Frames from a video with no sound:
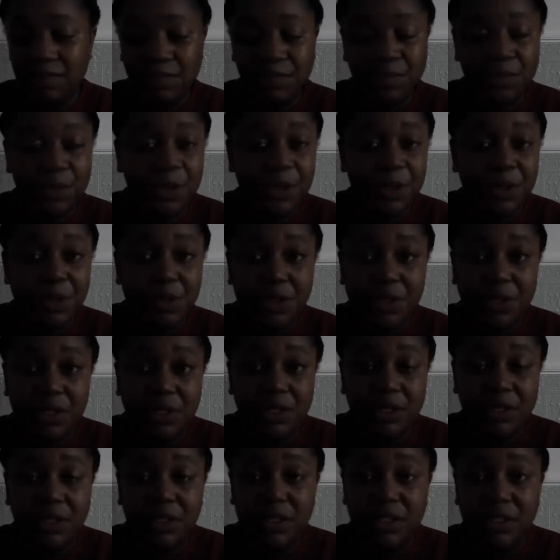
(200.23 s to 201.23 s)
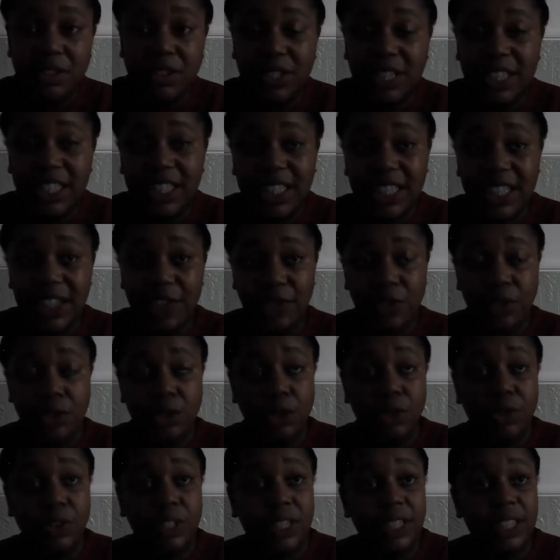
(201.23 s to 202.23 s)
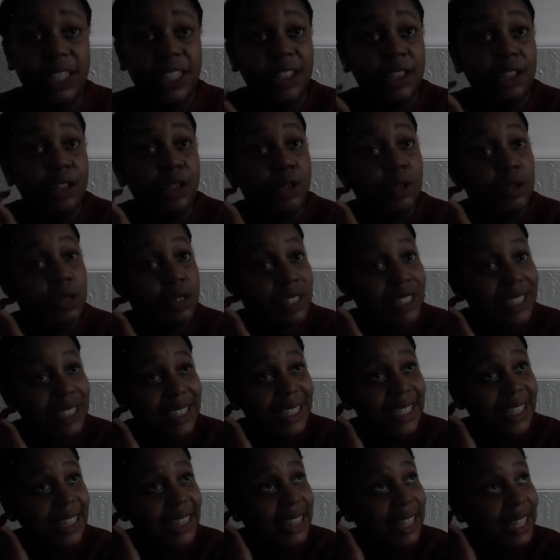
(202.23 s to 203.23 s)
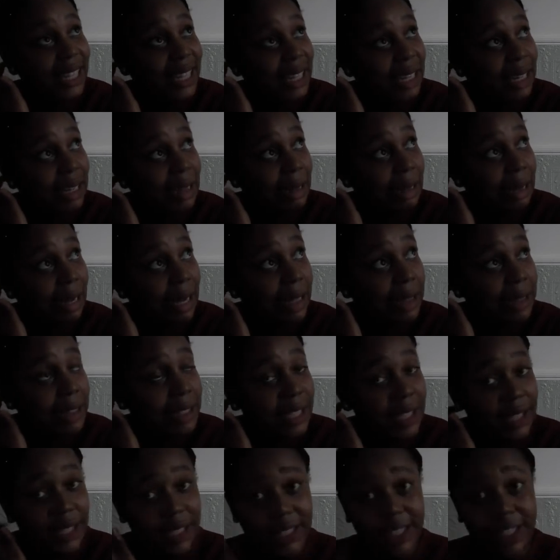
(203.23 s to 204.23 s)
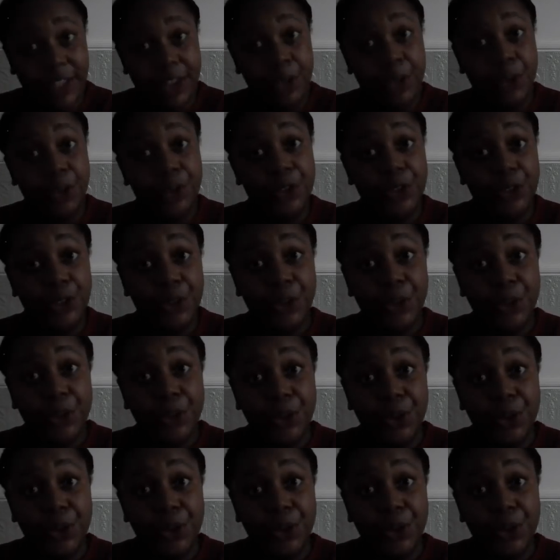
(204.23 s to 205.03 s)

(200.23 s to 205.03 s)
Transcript: brew it for as long as you like. If you don't really like strong tea, then I'd say this is either not for you,